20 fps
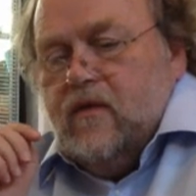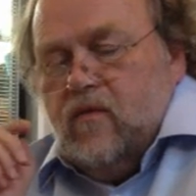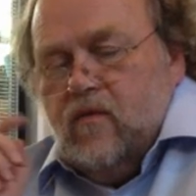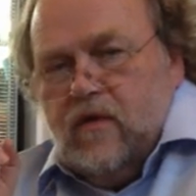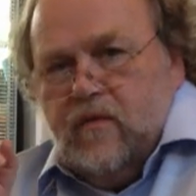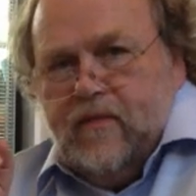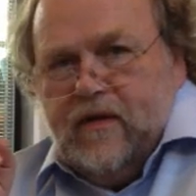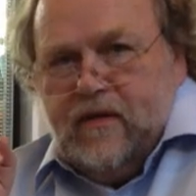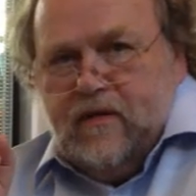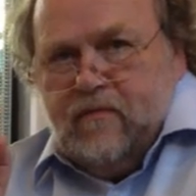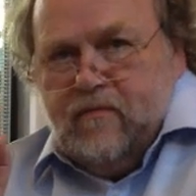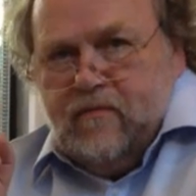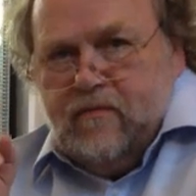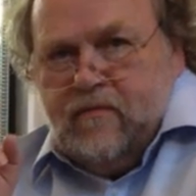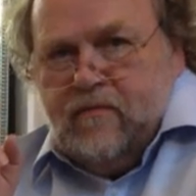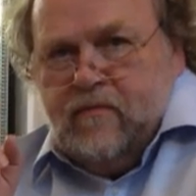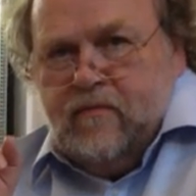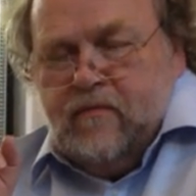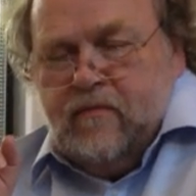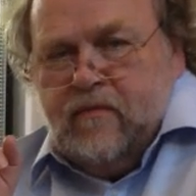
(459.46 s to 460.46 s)
Women
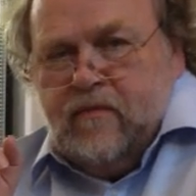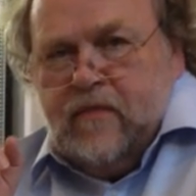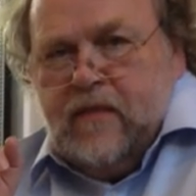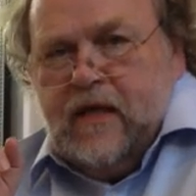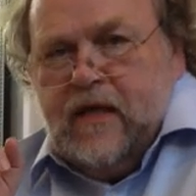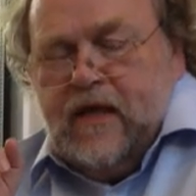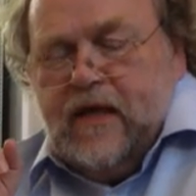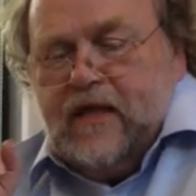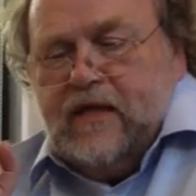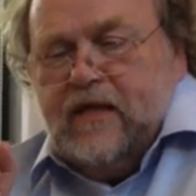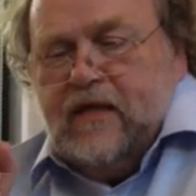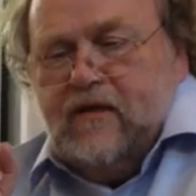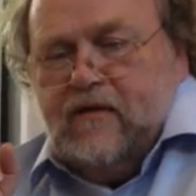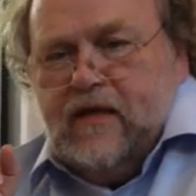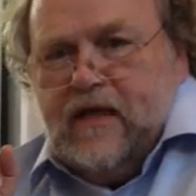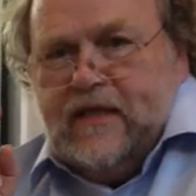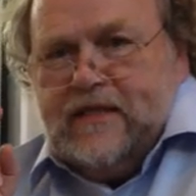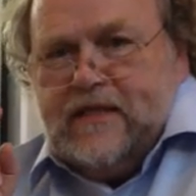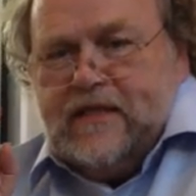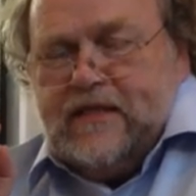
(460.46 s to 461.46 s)
in the
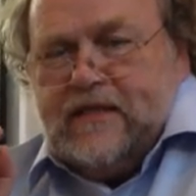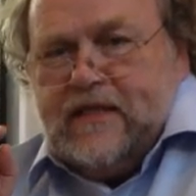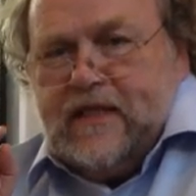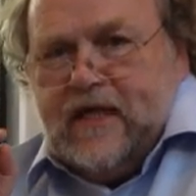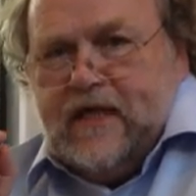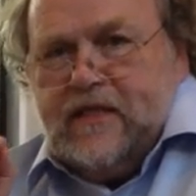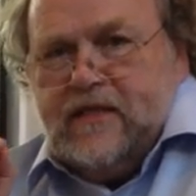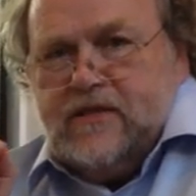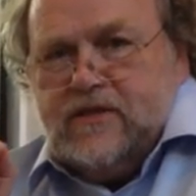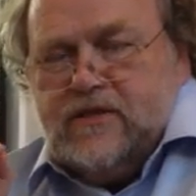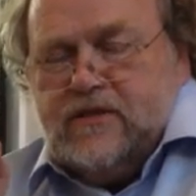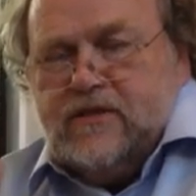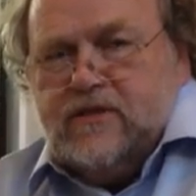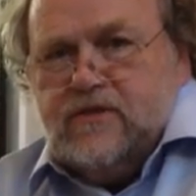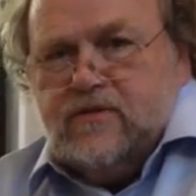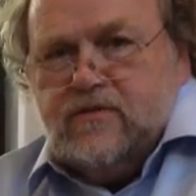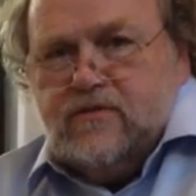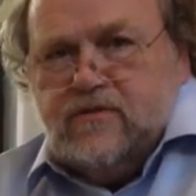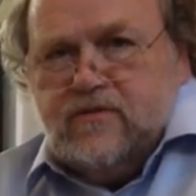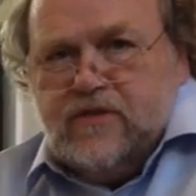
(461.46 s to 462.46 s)
United
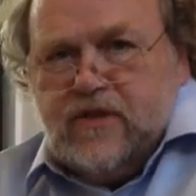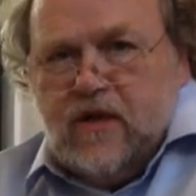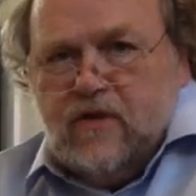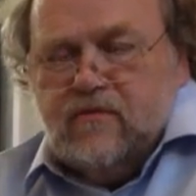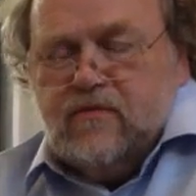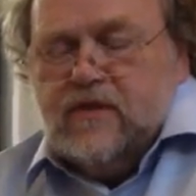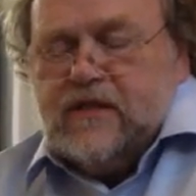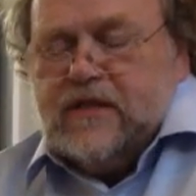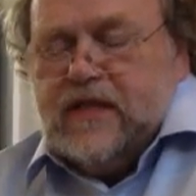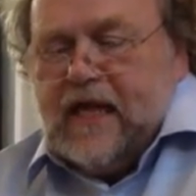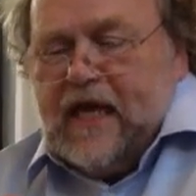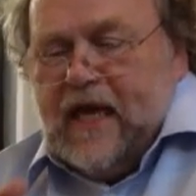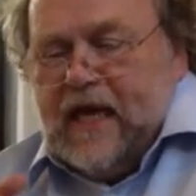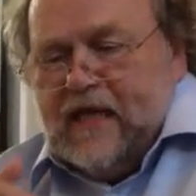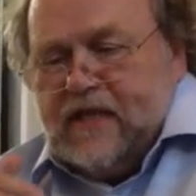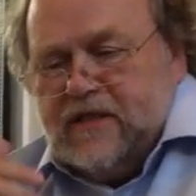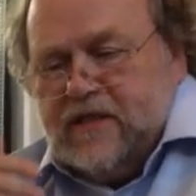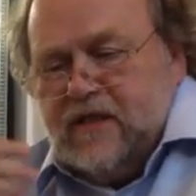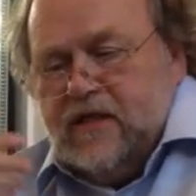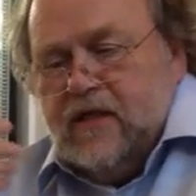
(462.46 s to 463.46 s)
States don't
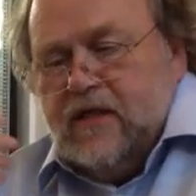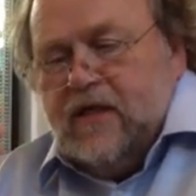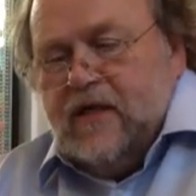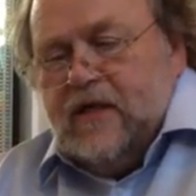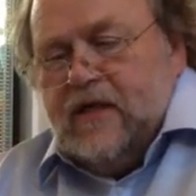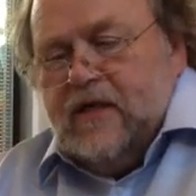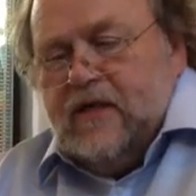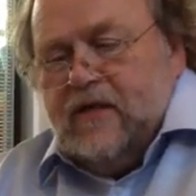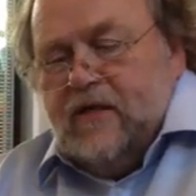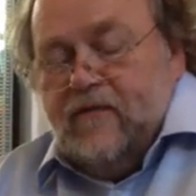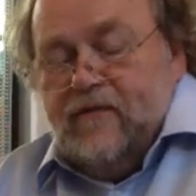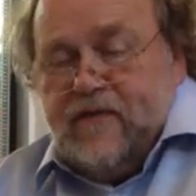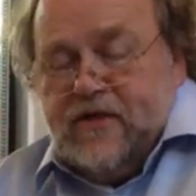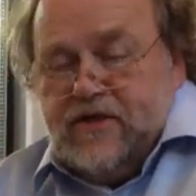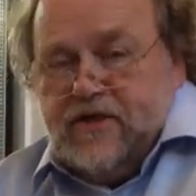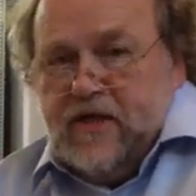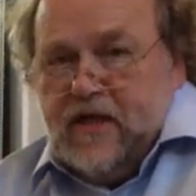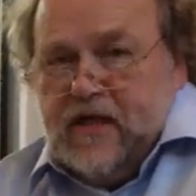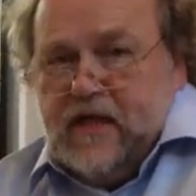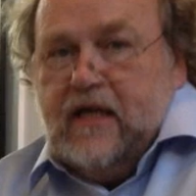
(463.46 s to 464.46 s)
get
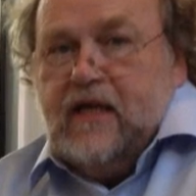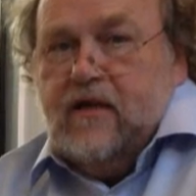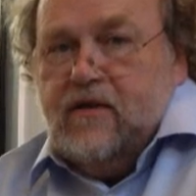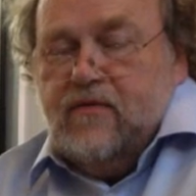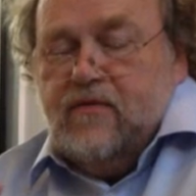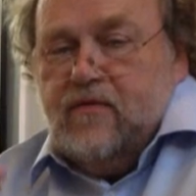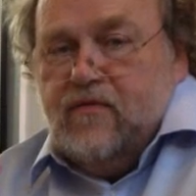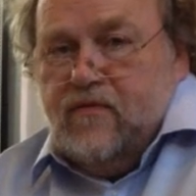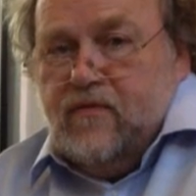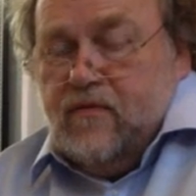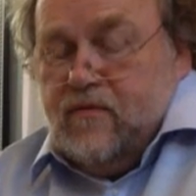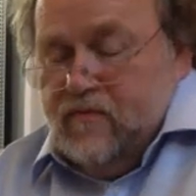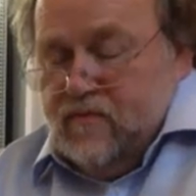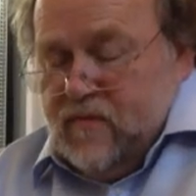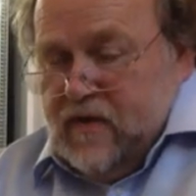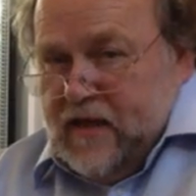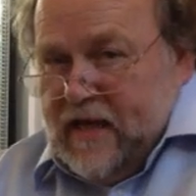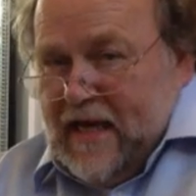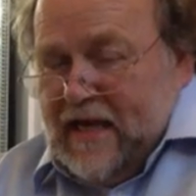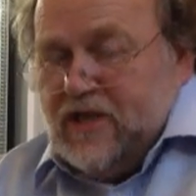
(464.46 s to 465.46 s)
officially,
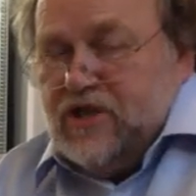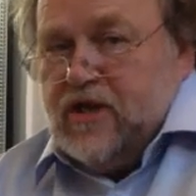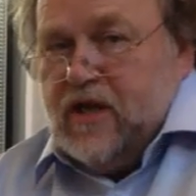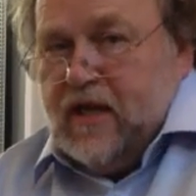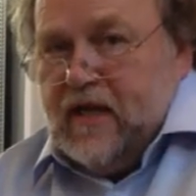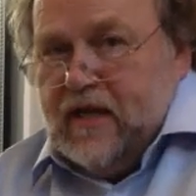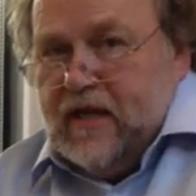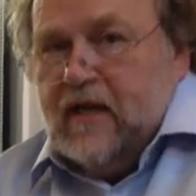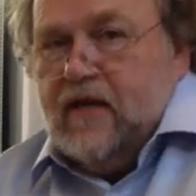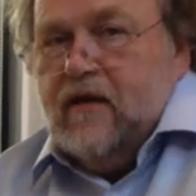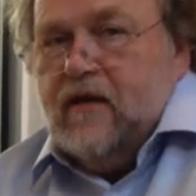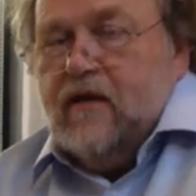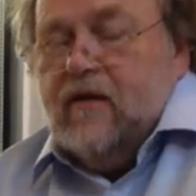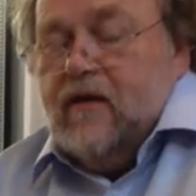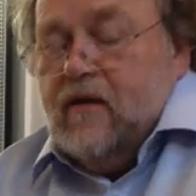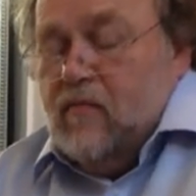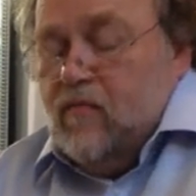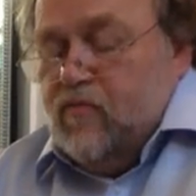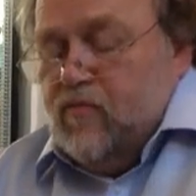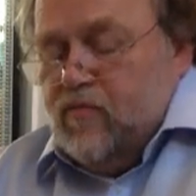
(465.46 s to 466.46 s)
nationally,
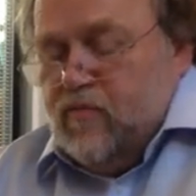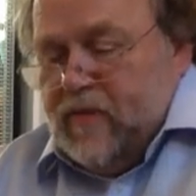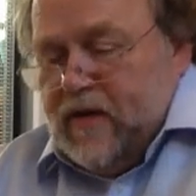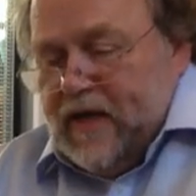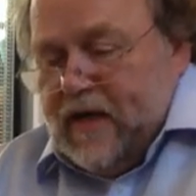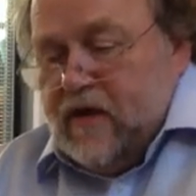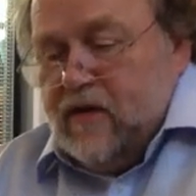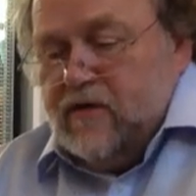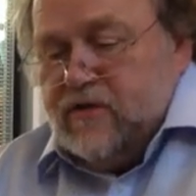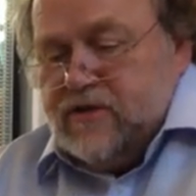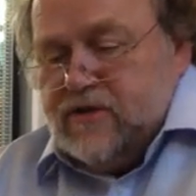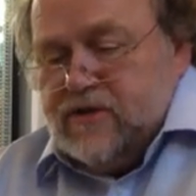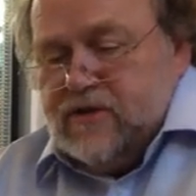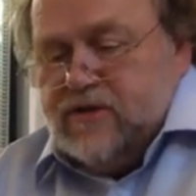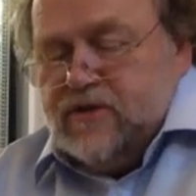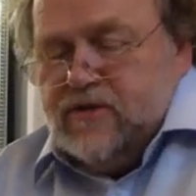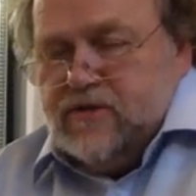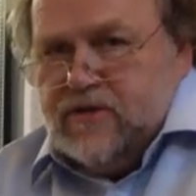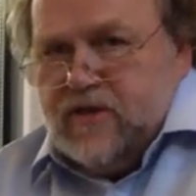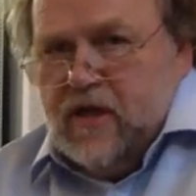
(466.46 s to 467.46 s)
by
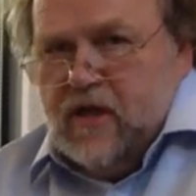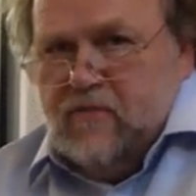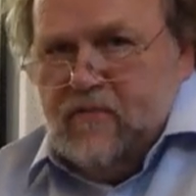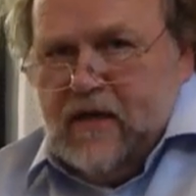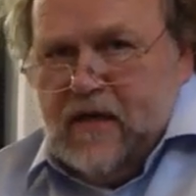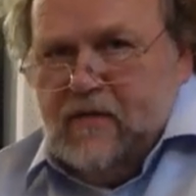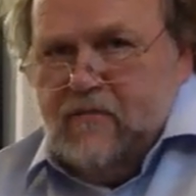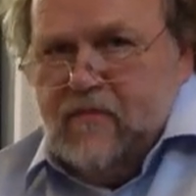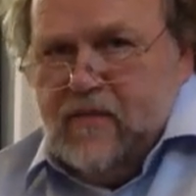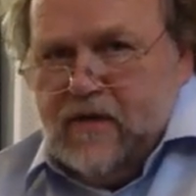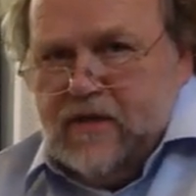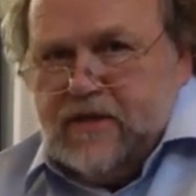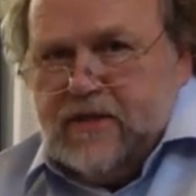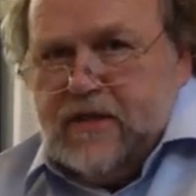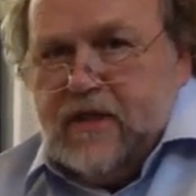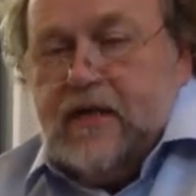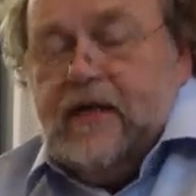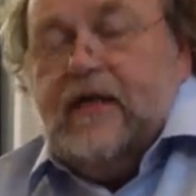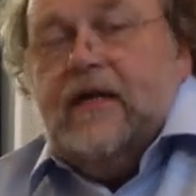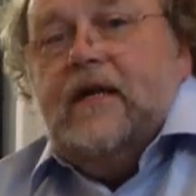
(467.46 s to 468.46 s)
constitutional
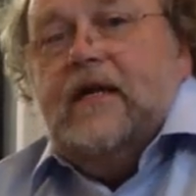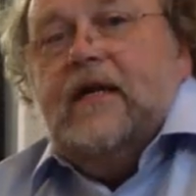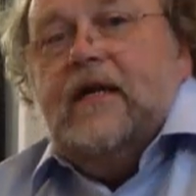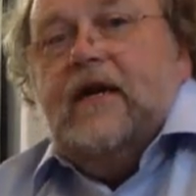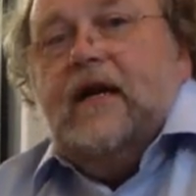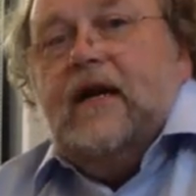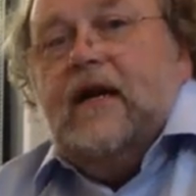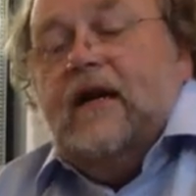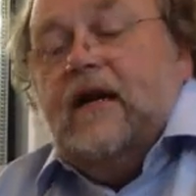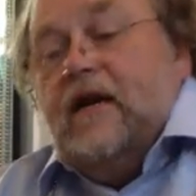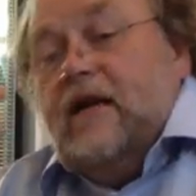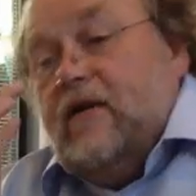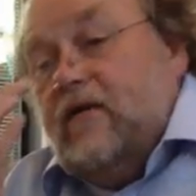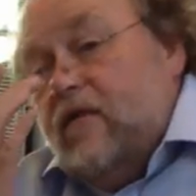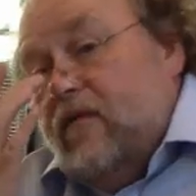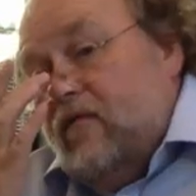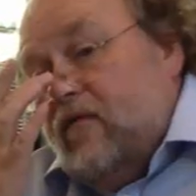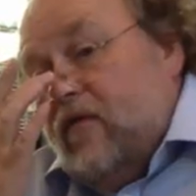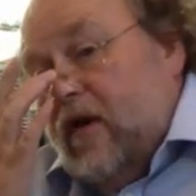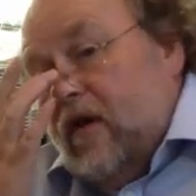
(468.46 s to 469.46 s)
amendment,
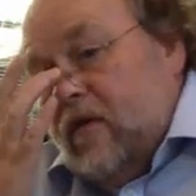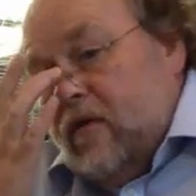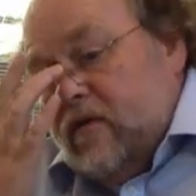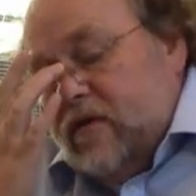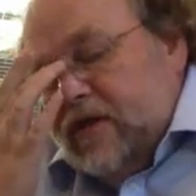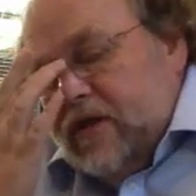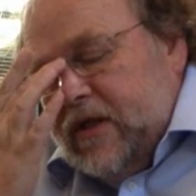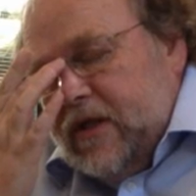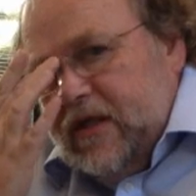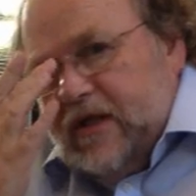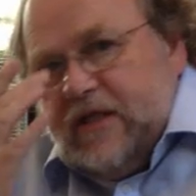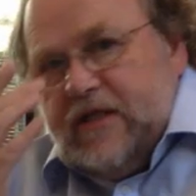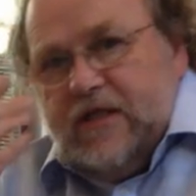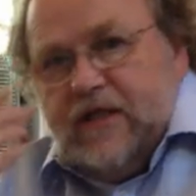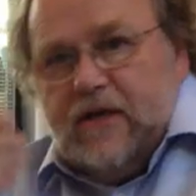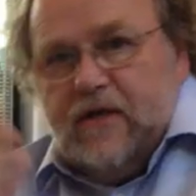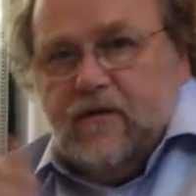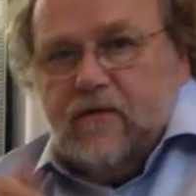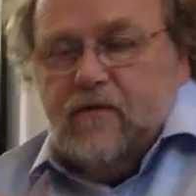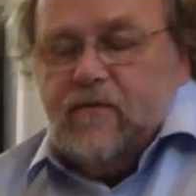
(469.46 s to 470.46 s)
the vote
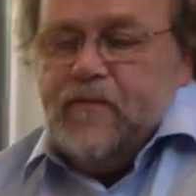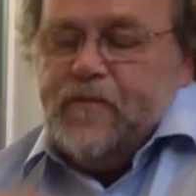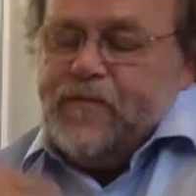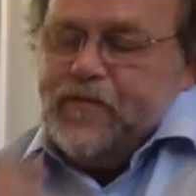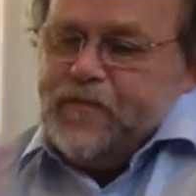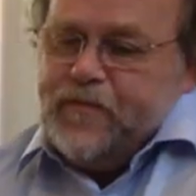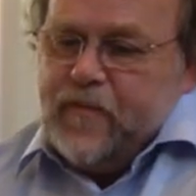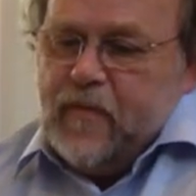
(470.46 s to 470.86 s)
until